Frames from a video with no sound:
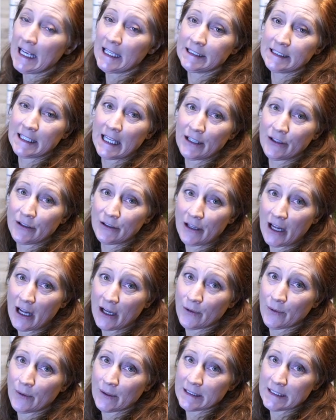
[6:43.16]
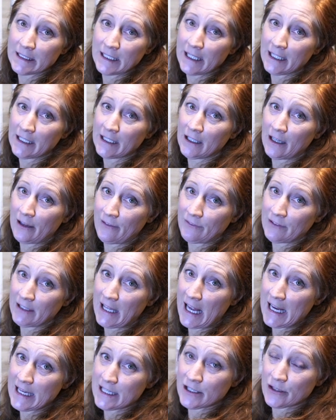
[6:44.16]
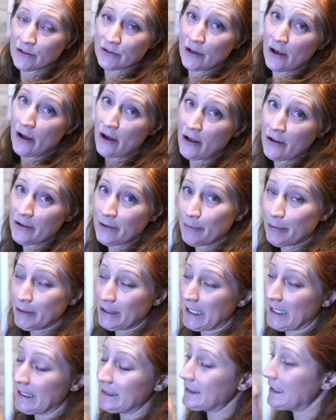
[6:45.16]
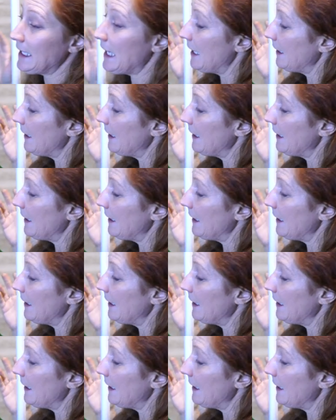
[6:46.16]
is that you're not going to get enough light to all the plants.